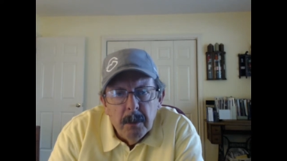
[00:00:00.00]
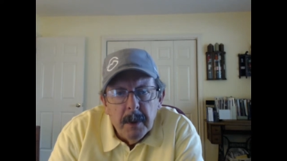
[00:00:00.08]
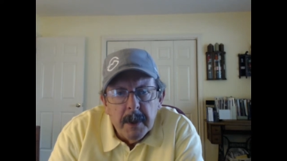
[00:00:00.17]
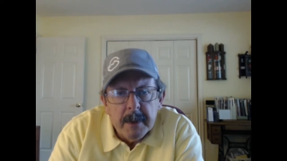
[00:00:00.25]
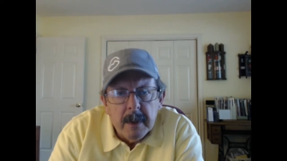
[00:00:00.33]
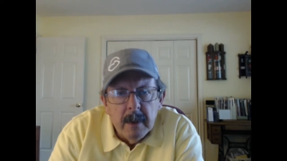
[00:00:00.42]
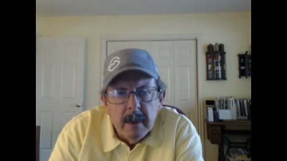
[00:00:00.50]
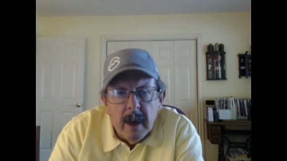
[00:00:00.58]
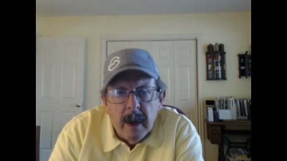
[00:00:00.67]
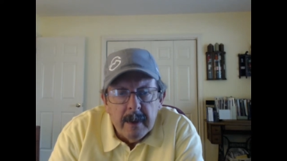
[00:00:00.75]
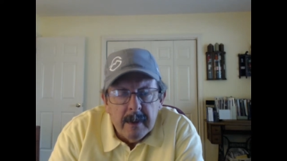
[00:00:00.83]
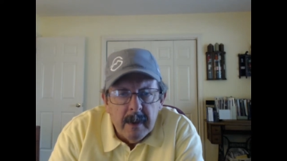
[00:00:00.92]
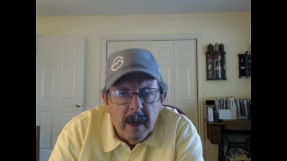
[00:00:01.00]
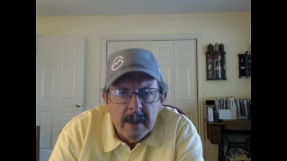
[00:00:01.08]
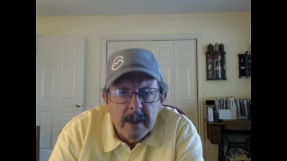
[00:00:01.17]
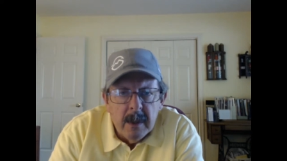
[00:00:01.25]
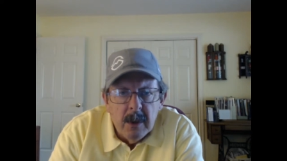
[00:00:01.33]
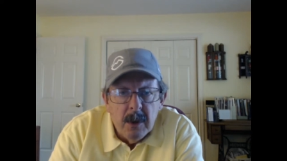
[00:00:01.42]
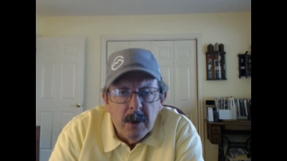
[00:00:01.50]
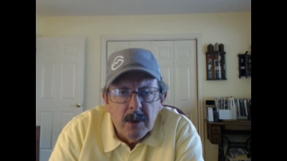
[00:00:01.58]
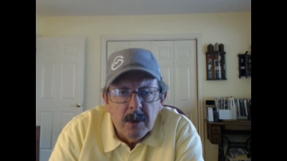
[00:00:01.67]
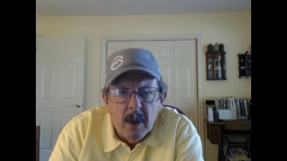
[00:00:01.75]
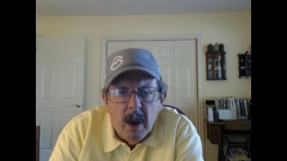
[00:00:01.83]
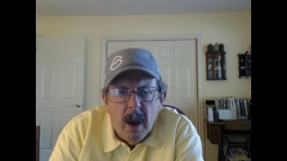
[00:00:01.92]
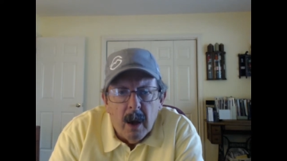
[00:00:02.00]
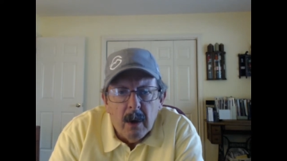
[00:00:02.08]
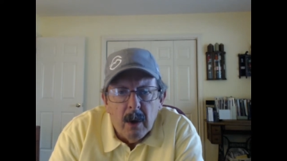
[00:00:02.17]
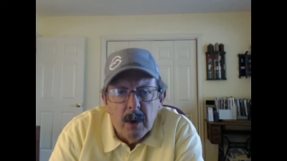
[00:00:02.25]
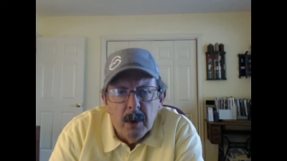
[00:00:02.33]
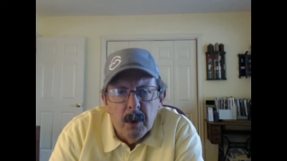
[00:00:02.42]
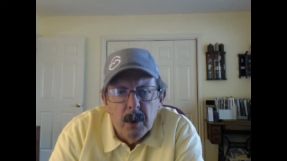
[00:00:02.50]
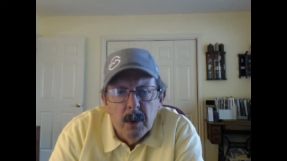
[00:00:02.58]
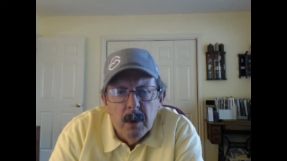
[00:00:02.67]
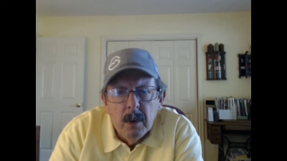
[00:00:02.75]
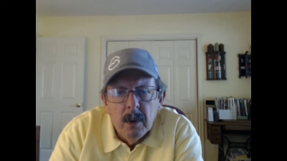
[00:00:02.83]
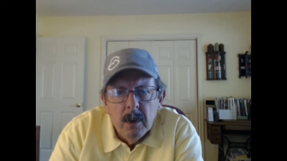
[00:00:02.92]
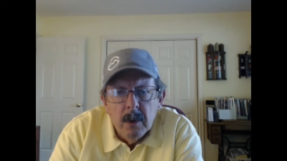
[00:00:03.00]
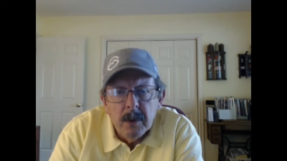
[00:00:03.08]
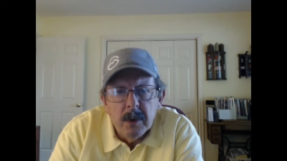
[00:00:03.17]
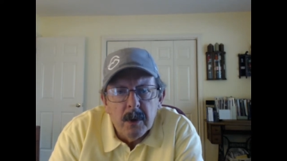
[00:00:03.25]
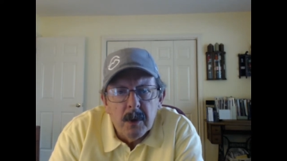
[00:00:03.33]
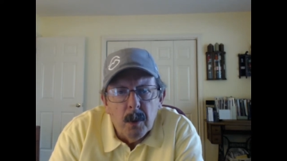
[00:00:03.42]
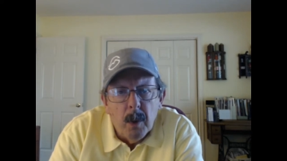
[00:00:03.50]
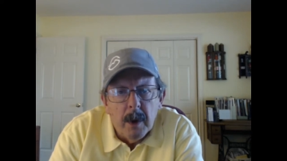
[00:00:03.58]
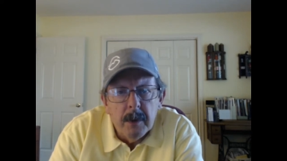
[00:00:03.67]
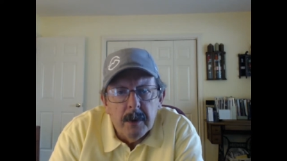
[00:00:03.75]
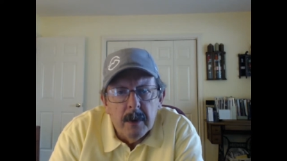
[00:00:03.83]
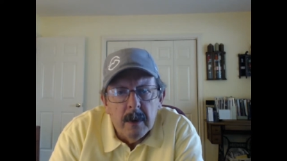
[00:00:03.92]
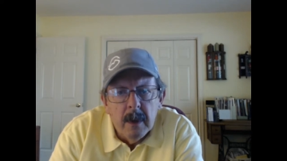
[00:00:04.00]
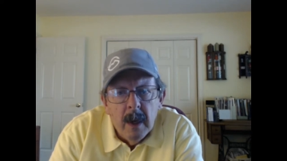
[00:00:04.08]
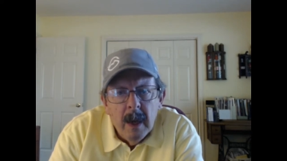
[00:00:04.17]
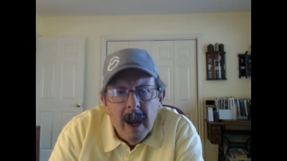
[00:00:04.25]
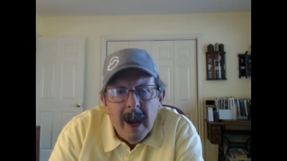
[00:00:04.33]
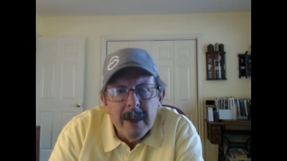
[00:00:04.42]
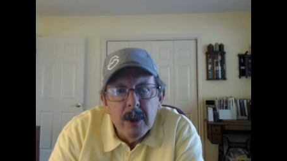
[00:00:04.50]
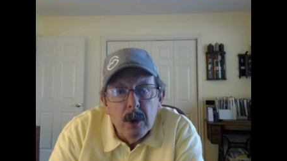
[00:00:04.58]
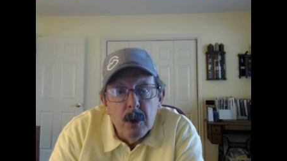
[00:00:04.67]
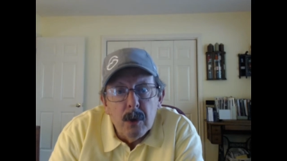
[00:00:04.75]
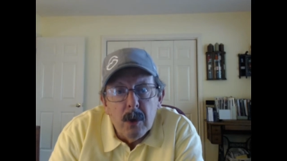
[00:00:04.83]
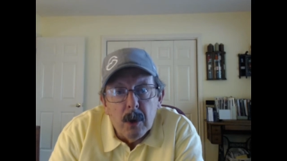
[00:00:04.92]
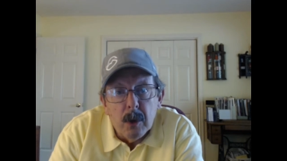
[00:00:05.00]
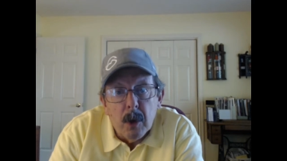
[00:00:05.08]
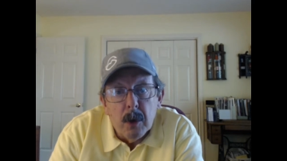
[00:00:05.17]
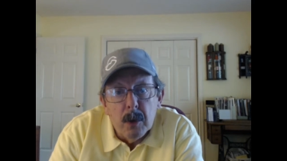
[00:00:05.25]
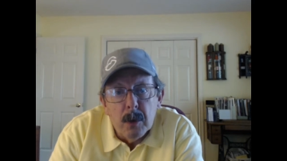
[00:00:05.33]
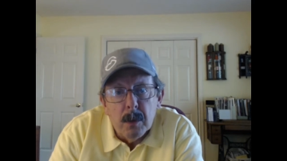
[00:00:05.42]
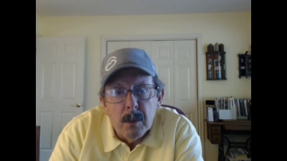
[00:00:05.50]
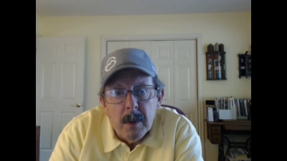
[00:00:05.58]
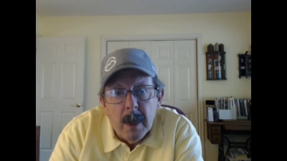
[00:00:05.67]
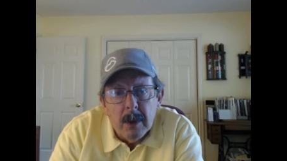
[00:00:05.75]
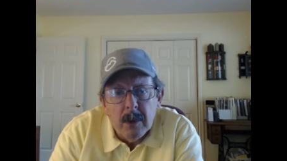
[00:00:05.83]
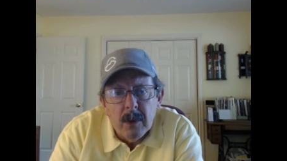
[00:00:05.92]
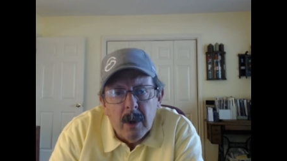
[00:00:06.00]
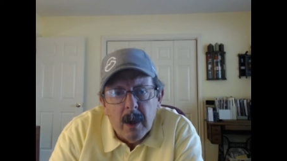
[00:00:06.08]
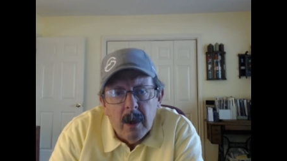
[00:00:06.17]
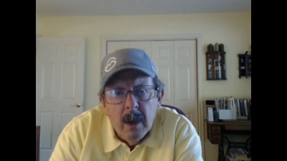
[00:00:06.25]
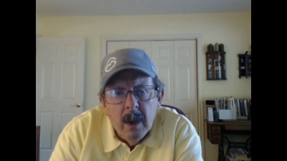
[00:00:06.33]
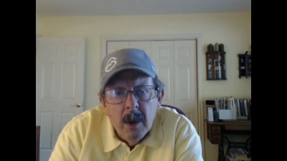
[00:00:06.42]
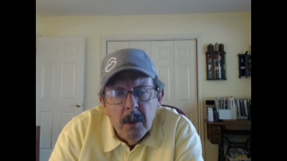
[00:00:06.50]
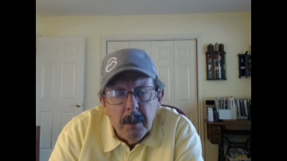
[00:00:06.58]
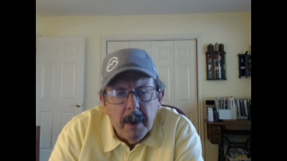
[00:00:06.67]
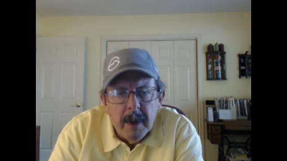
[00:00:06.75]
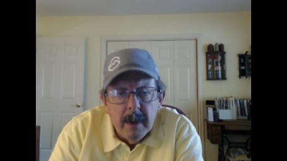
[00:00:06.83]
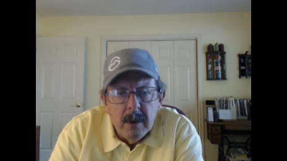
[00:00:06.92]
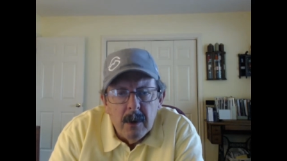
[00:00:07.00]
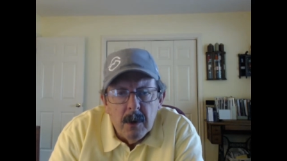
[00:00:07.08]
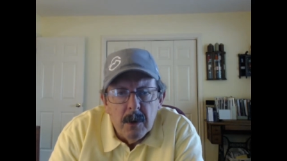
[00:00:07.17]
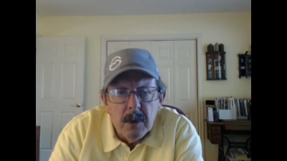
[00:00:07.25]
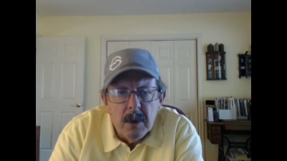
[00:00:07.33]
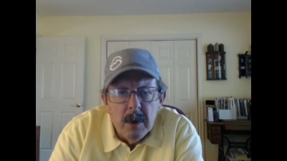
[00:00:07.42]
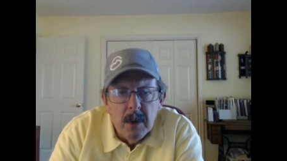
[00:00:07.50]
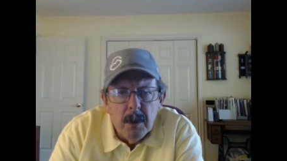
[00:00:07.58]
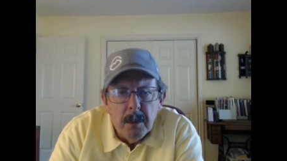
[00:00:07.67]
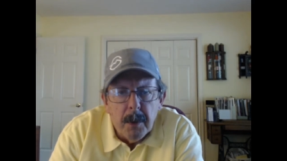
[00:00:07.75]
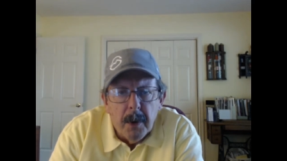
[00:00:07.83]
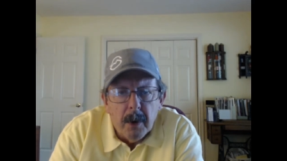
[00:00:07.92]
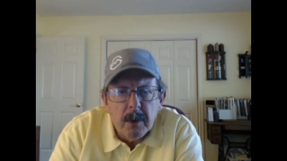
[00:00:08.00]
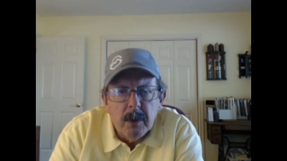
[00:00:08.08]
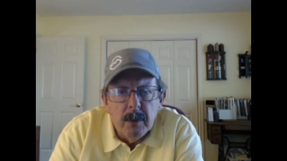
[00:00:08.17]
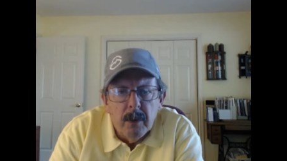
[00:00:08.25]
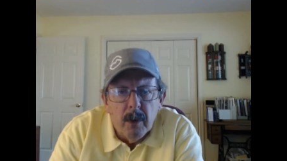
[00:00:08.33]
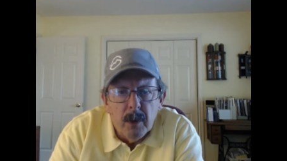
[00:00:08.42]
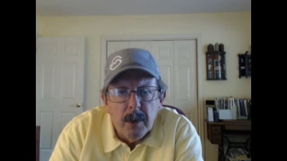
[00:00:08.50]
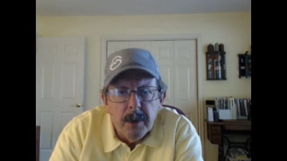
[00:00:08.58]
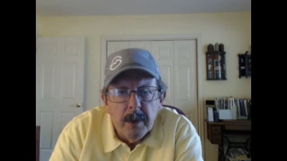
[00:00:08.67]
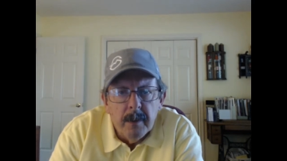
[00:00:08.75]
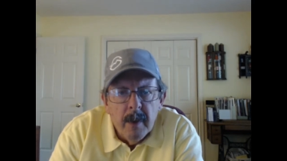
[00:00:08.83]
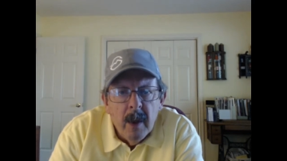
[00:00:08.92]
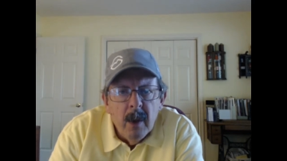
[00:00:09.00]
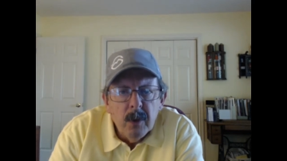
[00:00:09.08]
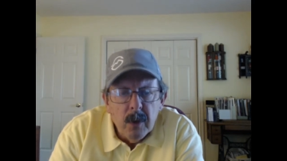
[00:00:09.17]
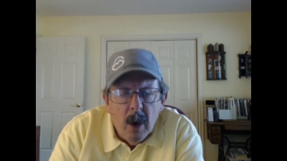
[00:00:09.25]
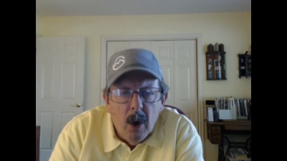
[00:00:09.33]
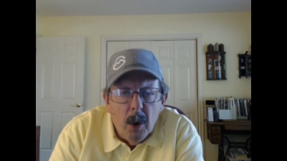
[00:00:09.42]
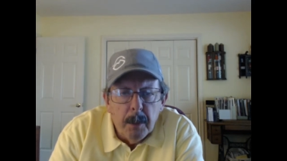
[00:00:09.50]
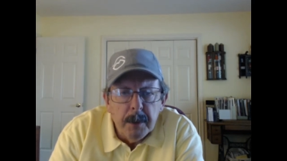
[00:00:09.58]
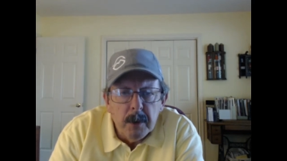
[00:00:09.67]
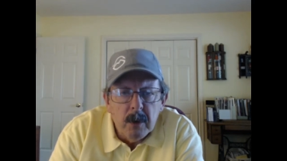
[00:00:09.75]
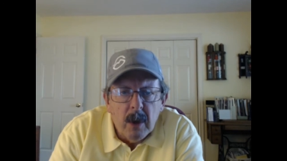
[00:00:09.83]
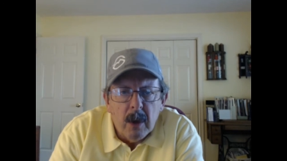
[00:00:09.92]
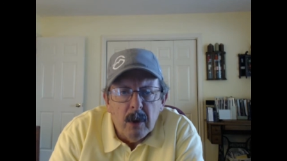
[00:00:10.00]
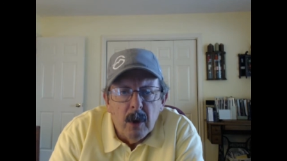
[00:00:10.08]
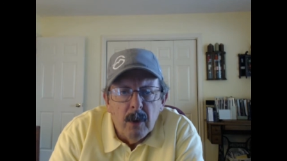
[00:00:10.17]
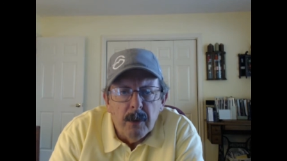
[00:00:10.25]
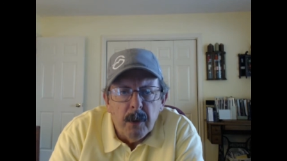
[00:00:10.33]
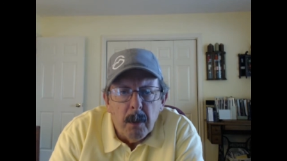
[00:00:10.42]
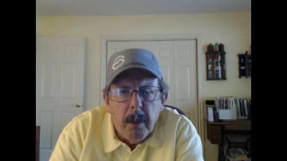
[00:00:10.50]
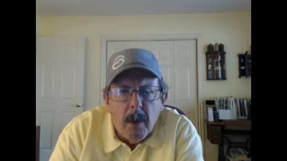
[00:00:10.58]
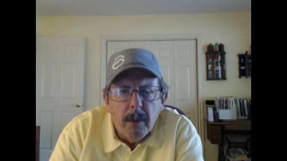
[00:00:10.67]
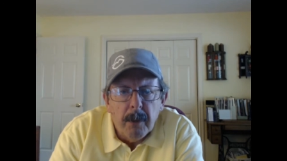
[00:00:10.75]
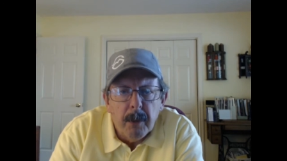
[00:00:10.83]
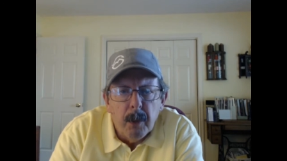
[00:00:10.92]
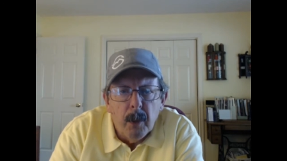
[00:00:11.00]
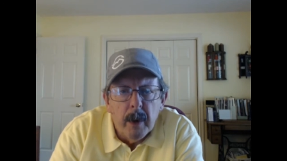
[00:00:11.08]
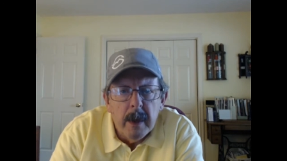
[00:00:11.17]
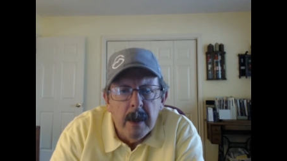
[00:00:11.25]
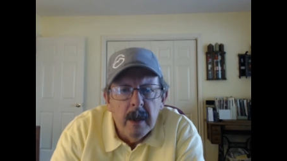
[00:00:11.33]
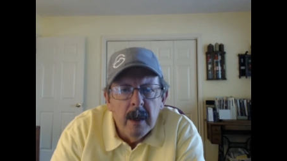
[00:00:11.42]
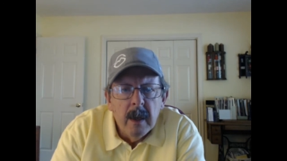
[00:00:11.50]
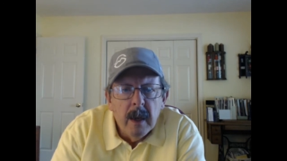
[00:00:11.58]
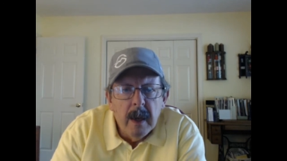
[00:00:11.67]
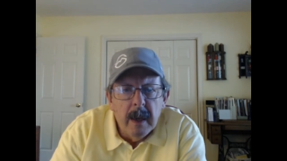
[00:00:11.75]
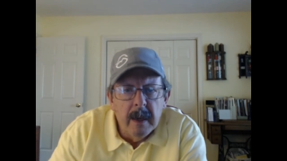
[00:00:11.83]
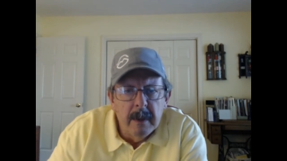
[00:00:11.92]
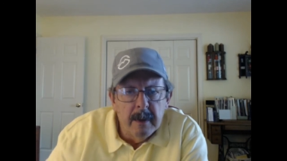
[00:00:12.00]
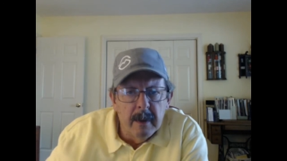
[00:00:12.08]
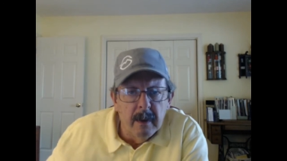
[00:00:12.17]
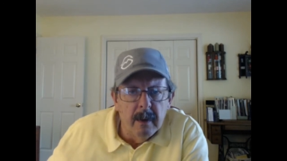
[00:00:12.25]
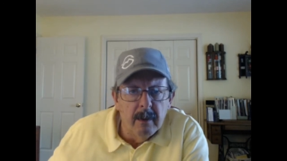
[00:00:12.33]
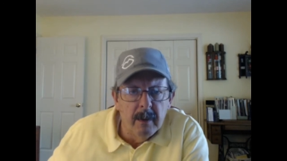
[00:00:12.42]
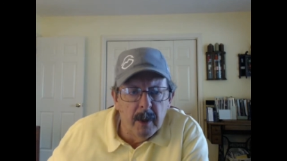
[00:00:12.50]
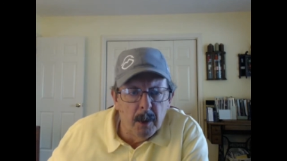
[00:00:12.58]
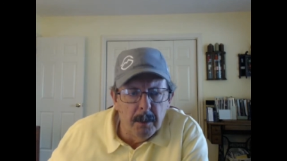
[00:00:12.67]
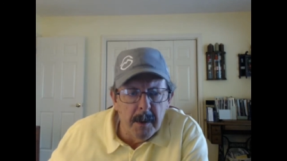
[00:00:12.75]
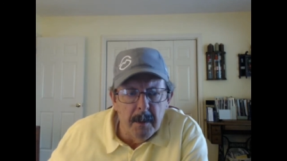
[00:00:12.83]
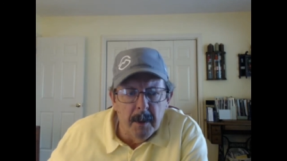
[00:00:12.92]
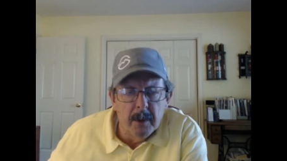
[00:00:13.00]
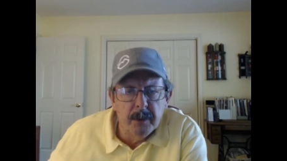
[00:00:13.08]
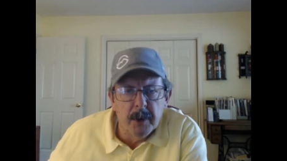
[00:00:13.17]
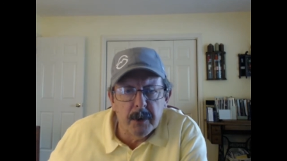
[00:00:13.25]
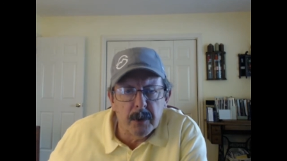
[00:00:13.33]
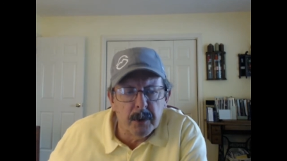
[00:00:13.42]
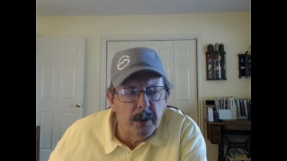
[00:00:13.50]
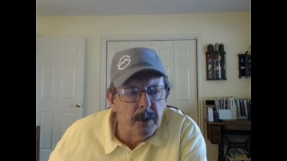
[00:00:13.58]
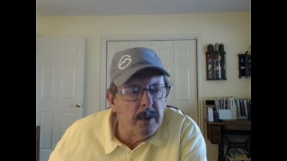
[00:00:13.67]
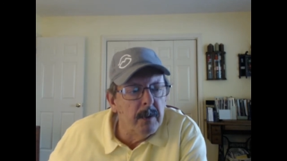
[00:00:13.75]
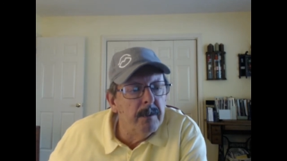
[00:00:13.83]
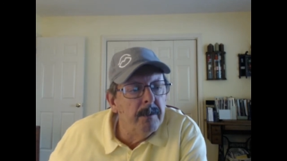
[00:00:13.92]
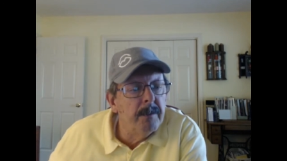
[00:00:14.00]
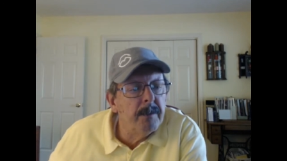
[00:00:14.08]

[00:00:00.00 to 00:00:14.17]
But uh, I, I didn't use the hot glue situation. I used it to do some testing, but I didn't use it in the production version. So I hope you'll stay tuned for part three and uh, it'll be beneficial to you.